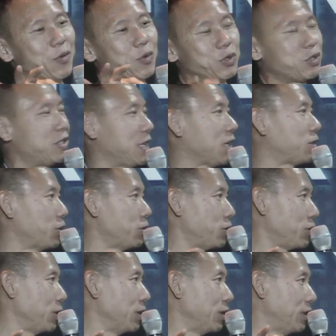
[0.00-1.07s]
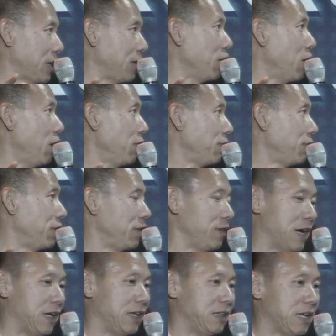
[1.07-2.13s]
which sector is going to take off,
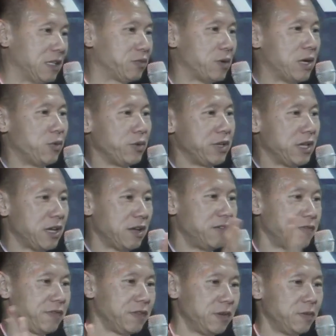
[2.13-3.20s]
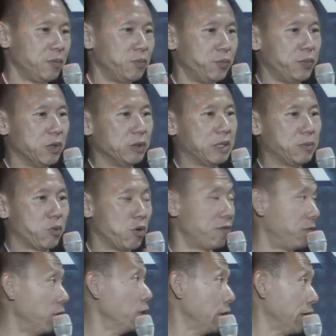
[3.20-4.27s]
right? And that's why we have built a
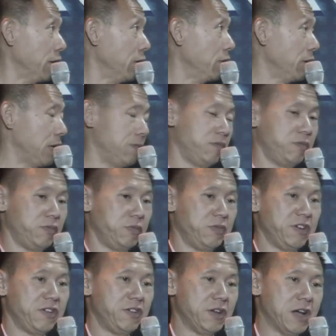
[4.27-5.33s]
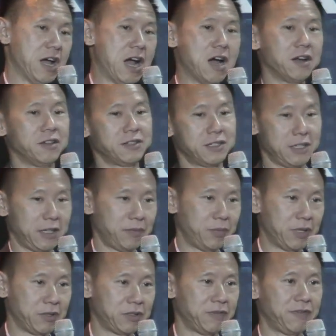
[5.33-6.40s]
portfolio. And very honestly,
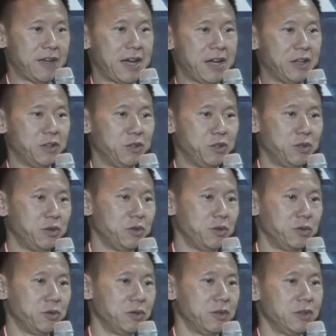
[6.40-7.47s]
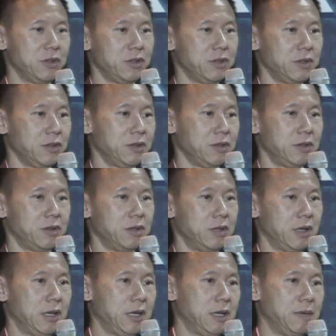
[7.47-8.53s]
because if I knew,
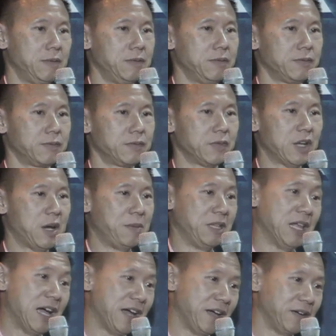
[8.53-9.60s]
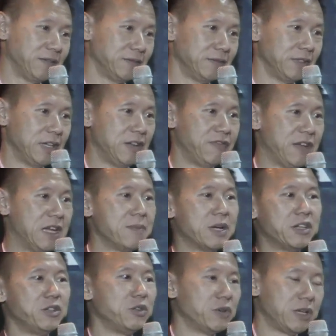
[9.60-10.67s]
I'd be lying. If
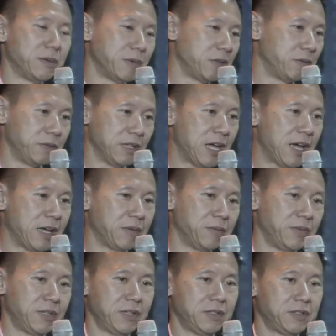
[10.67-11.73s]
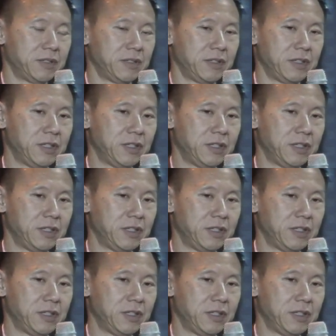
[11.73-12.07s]
anybody knew, anybody would be lying, because